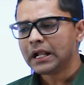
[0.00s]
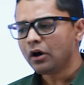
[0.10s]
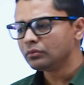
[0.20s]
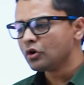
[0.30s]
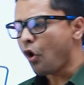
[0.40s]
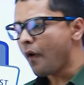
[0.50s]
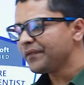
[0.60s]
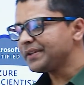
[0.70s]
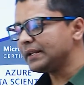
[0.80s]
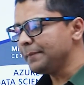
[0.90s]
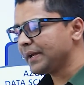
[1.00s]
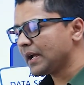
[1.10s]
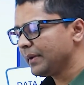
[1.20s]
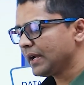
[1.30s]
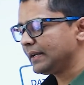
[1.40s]
now obviously
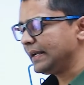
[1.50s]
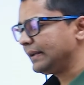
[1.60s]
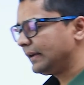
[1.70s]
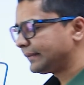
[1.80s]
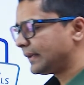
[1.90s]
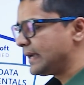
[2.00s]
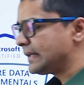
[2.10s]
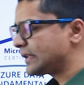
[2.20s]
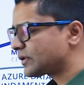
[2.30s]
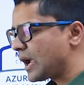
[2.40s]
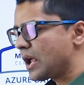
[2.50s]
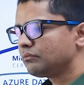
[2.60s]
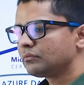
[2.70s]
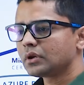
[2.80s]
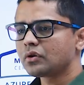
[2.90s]
becoming a data scientist
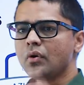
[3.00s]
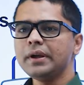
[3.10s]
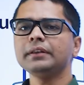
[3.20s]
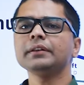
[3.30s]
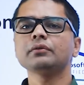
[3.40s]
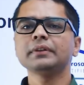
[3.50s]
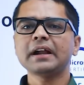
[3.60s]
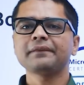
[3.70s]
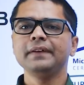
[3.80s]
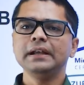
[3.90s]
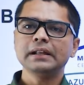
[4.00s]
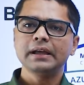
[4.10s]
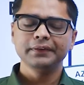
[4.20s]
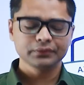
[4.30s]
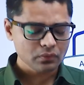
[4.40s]
and going into that field
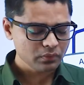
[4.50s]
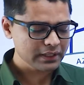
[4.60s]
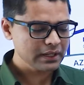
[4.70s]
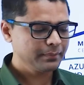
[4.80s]
is okay,